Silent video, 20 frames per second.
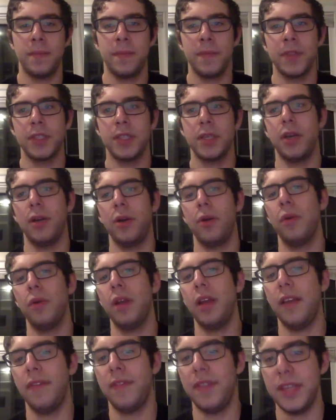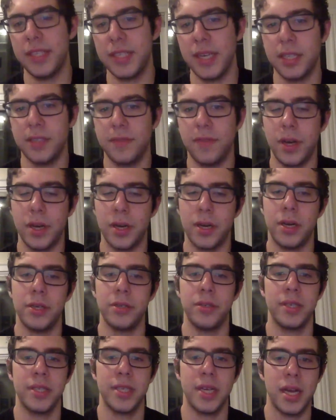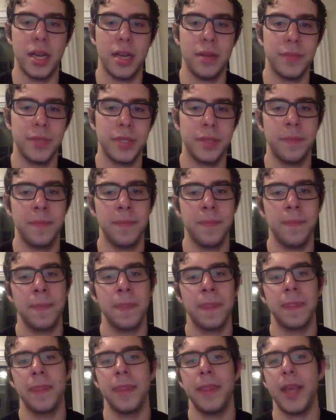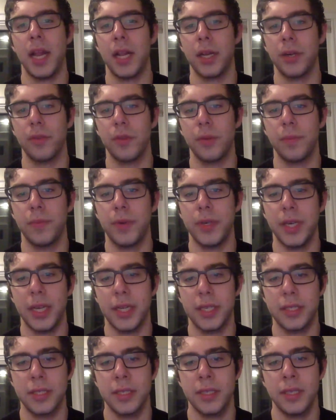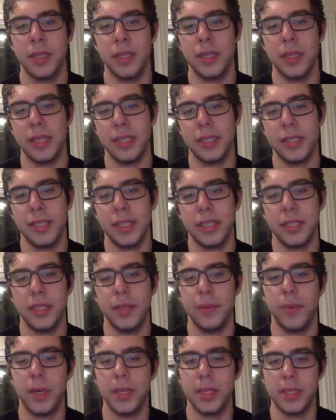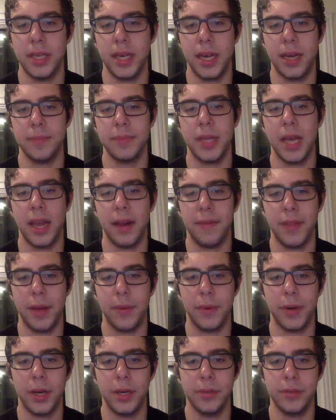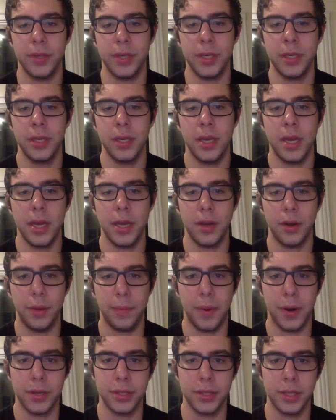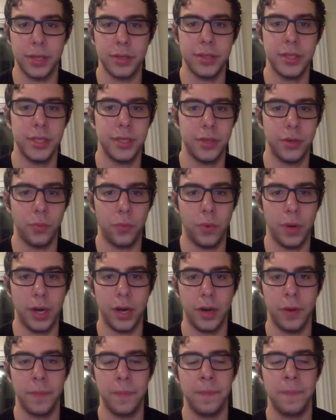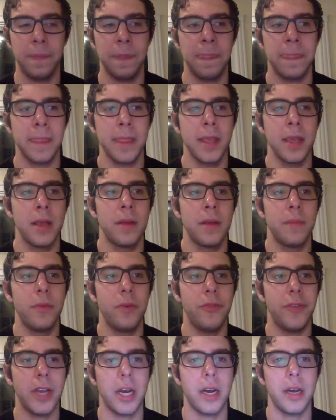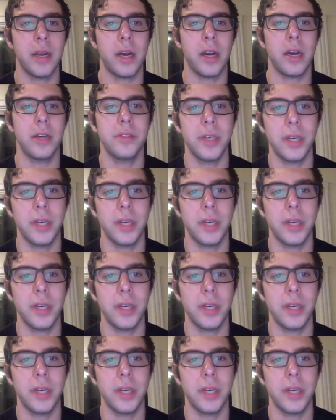So if these guys fought 100 times, the algorithm predicts that 61 times out of that 100, Hayoni Barcelos is your winner. Moving on, Andrei